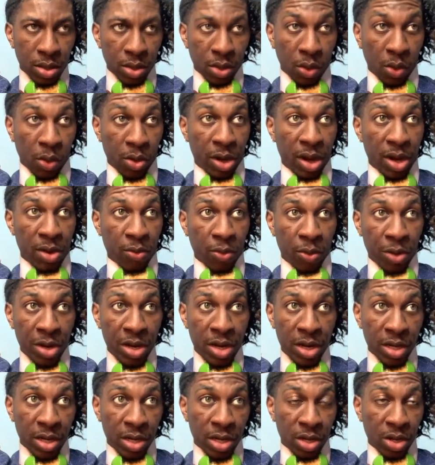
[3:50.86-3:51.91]
or they
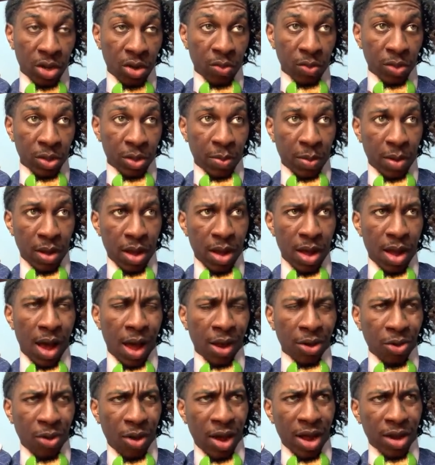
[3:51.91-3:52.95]
read it and don't respond. I
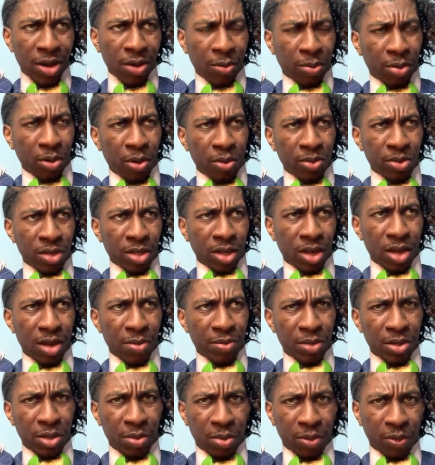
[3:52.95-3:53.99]
know how to approach a
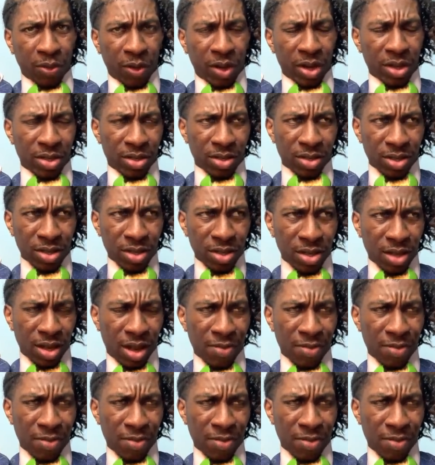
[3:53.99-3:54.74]
company professionally.